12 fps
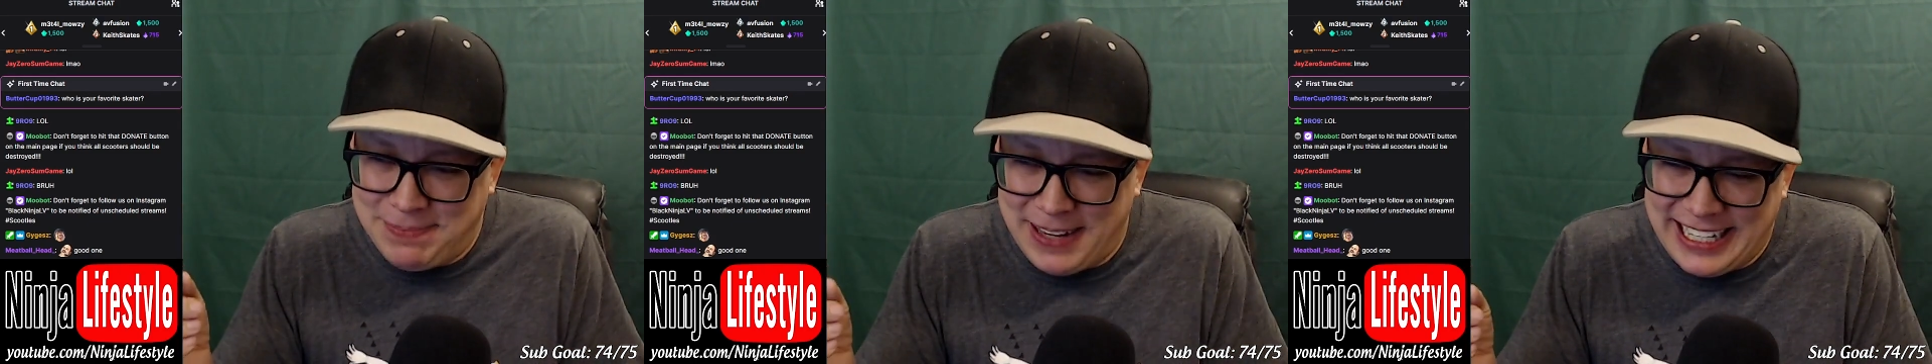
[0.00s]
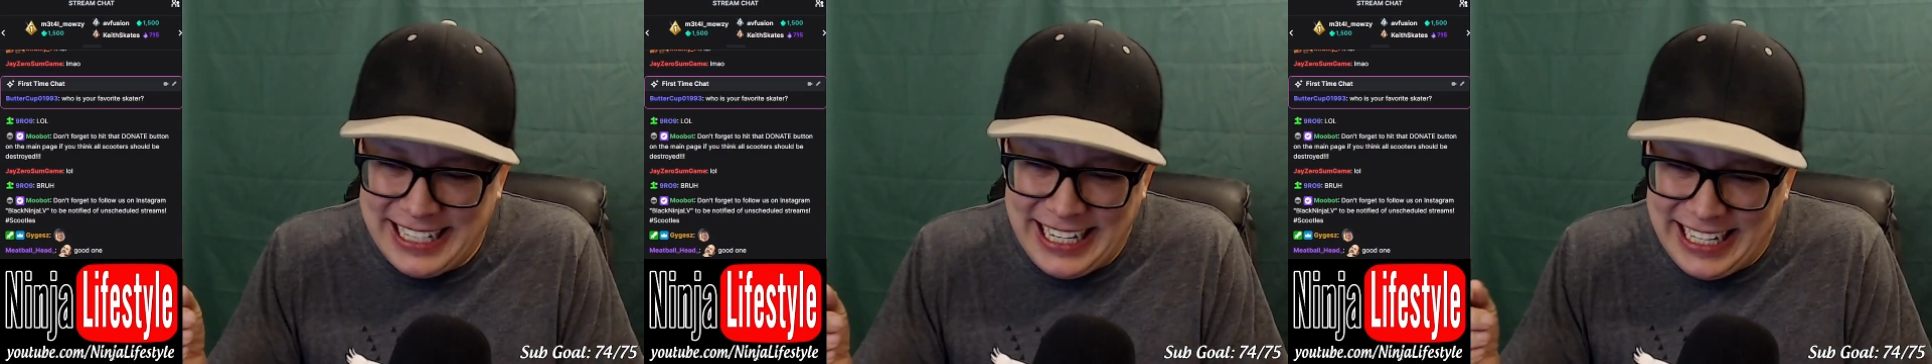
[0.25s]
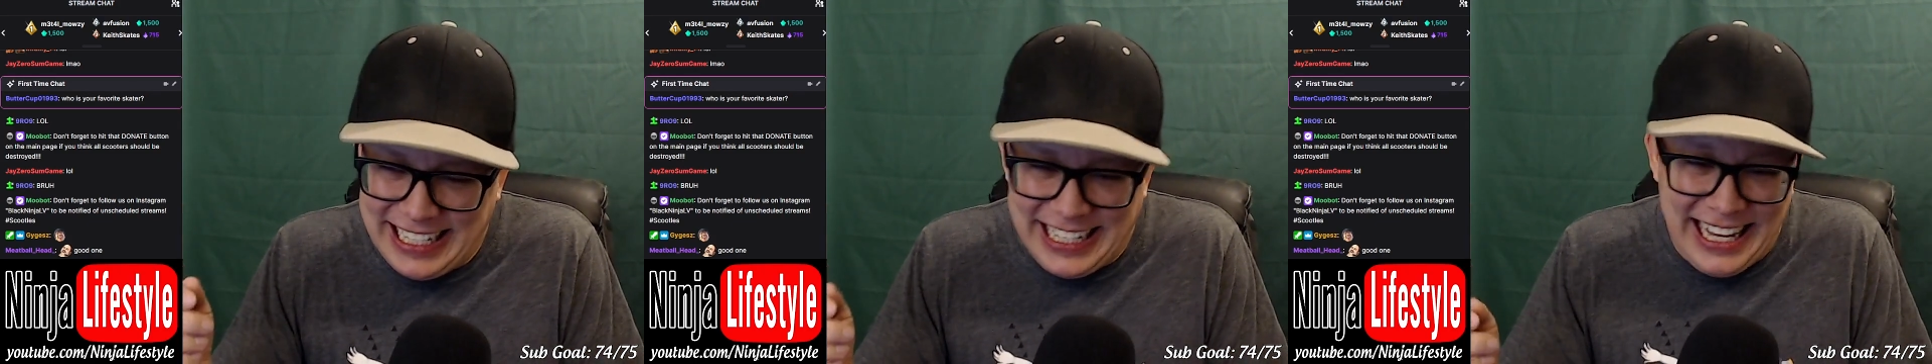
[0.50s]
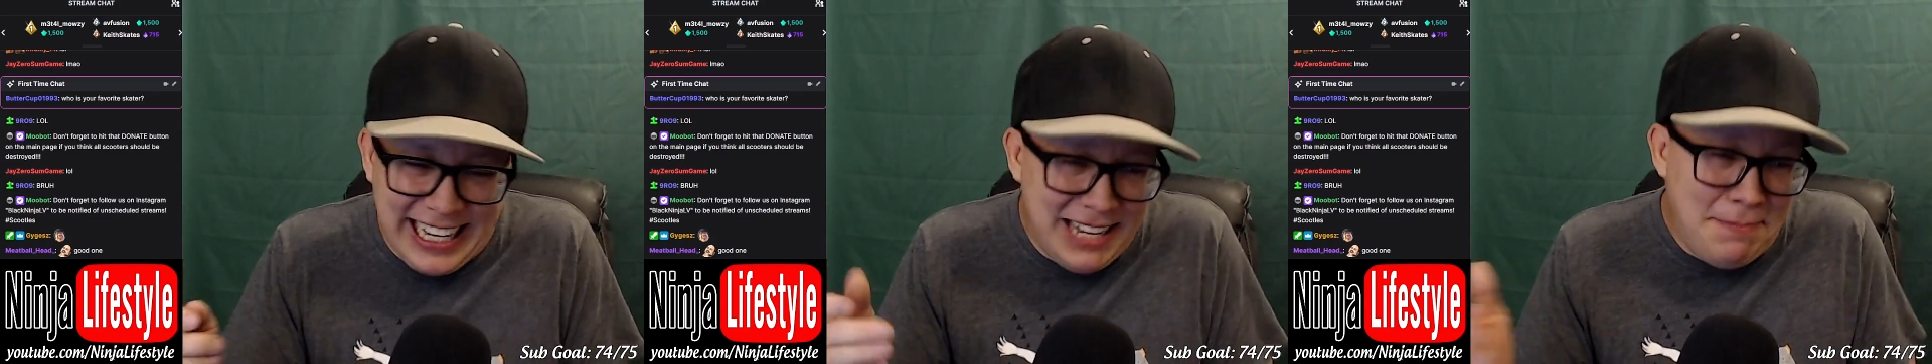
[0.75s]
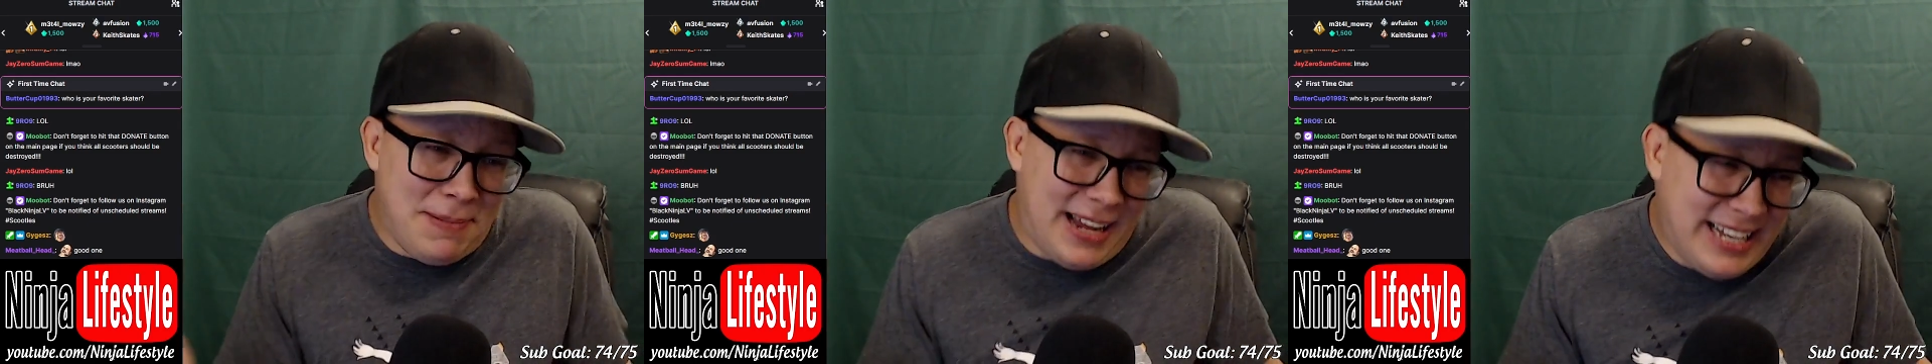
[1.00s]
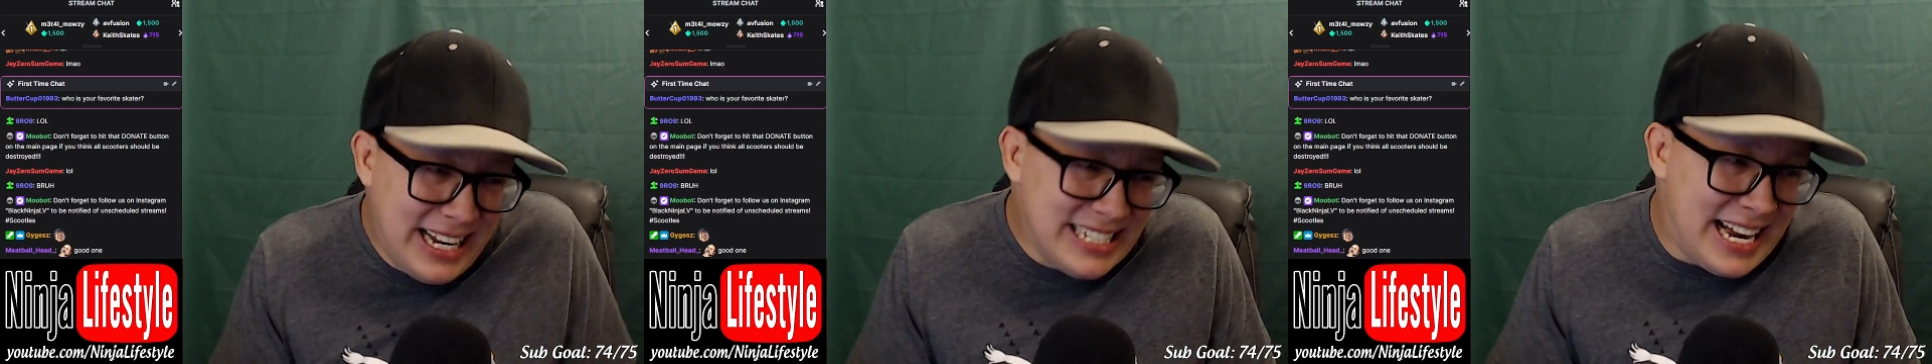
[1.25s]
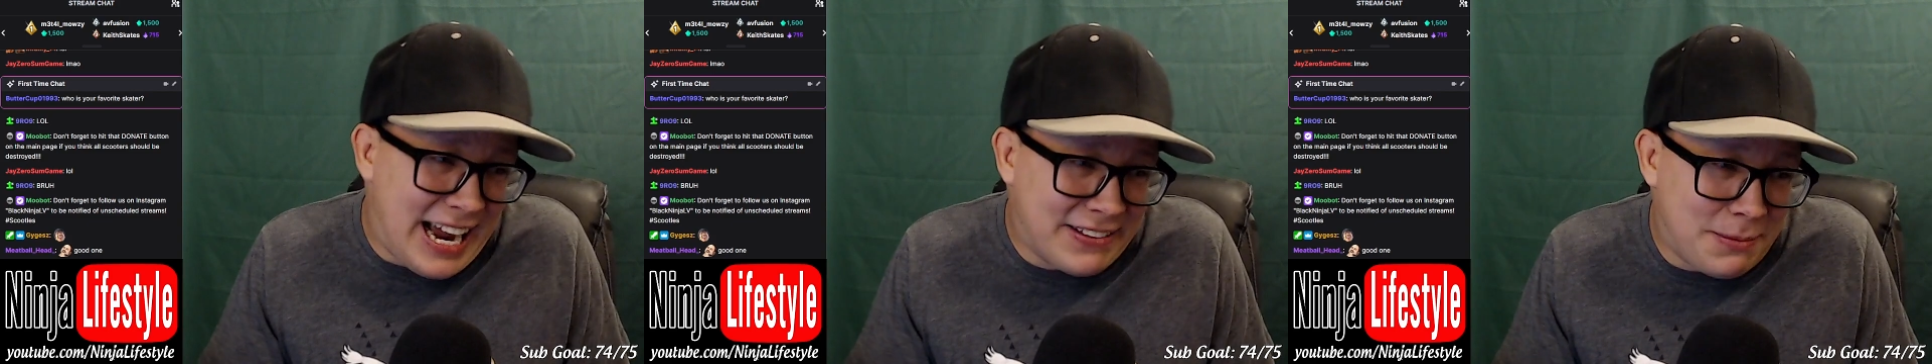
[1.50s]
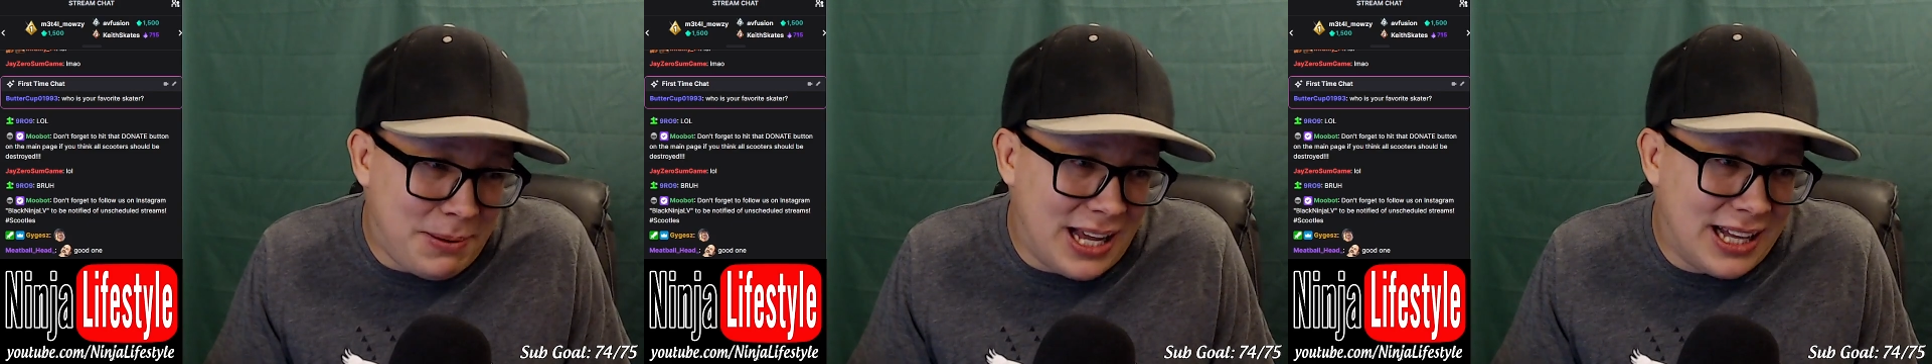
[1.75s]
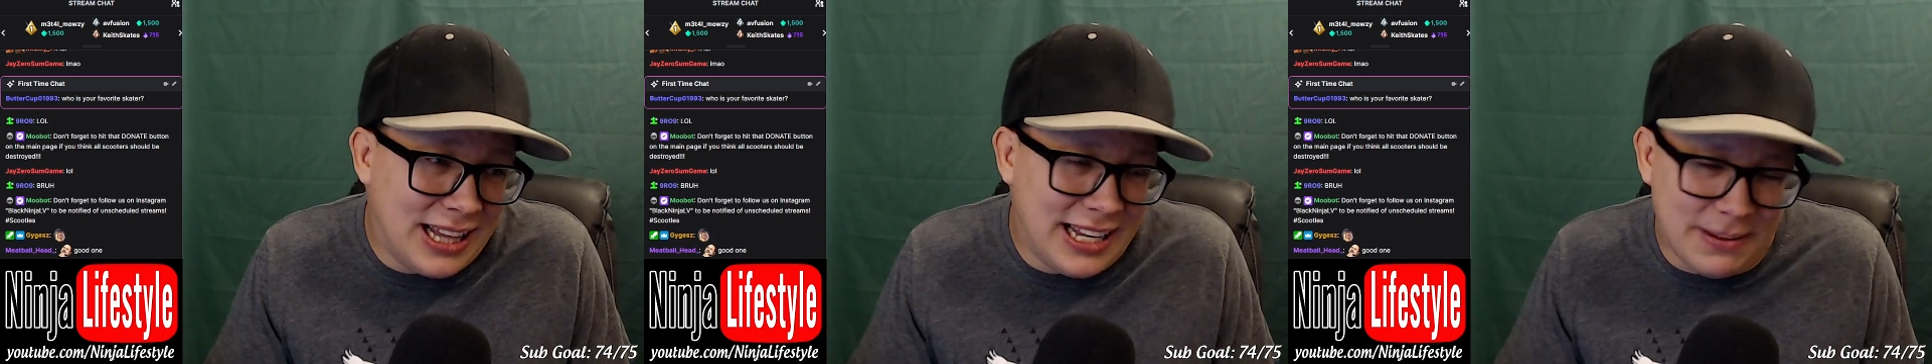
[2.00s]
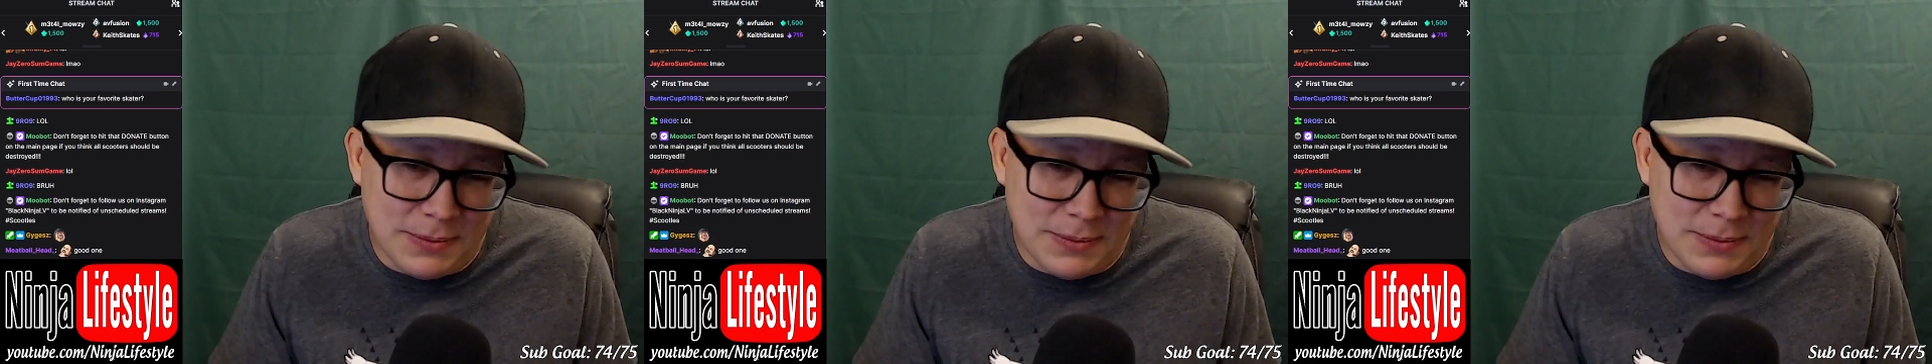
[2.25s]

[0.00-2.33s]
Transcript: but it it, it could it doesn't have to be a,